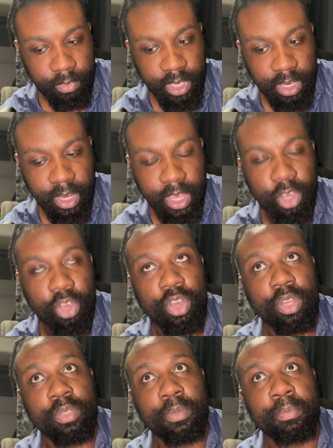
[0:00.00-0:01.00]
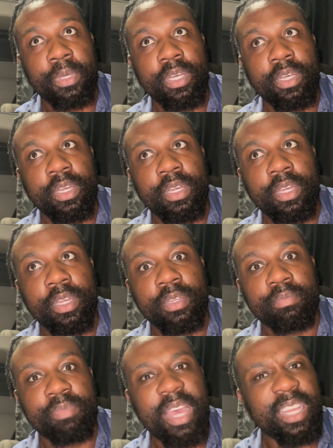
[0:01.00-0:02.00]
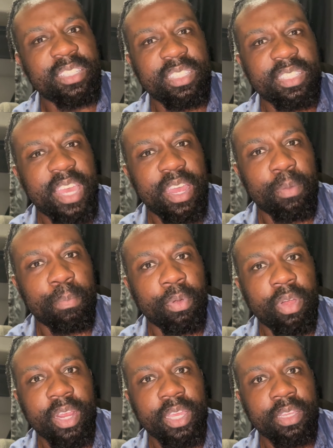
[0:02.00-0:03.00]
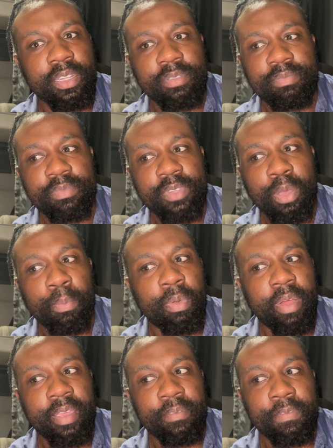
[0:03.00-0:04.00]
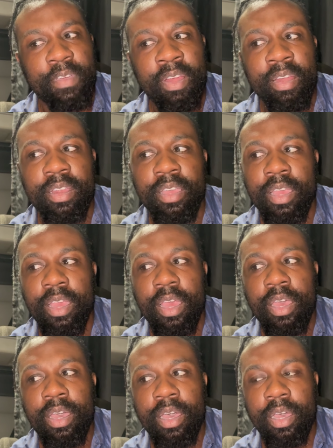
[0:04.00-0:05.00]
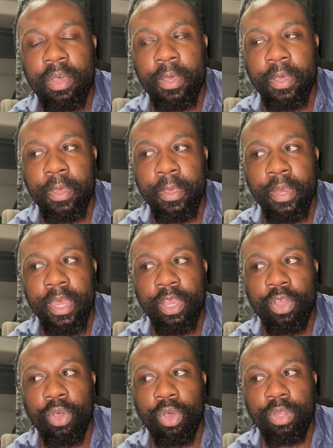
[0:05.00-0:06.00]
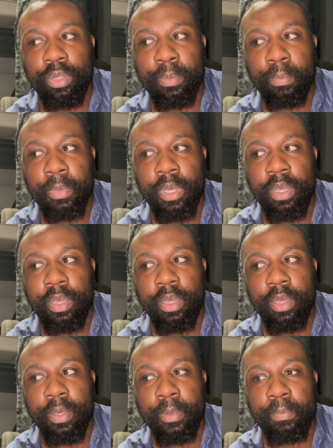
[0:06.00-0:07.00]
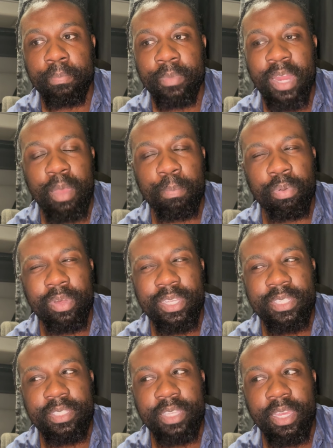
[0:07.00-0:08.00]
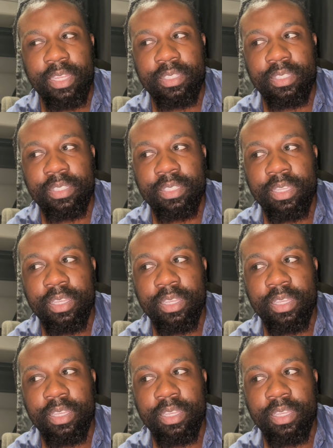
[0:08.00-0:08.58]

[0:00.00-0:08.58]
They call them I just had a brain fart. They call them not presets,